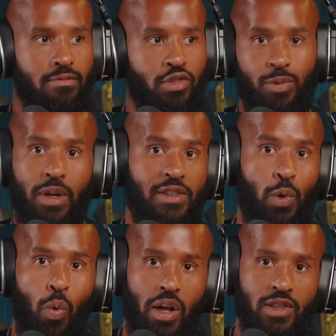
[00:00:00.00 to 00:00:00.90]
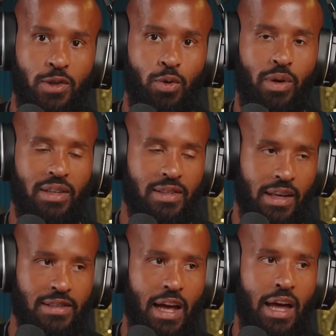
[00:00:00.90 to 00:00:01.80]
just because he wants to,
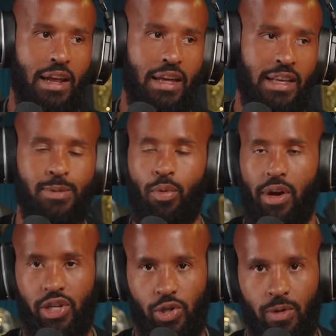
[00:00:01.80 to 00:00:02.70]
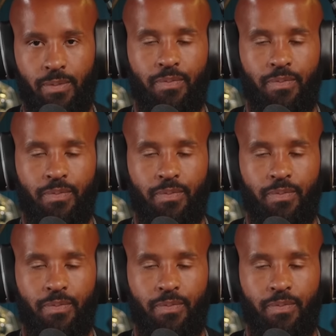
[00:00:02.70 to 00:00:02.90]
it's kind of inspirational.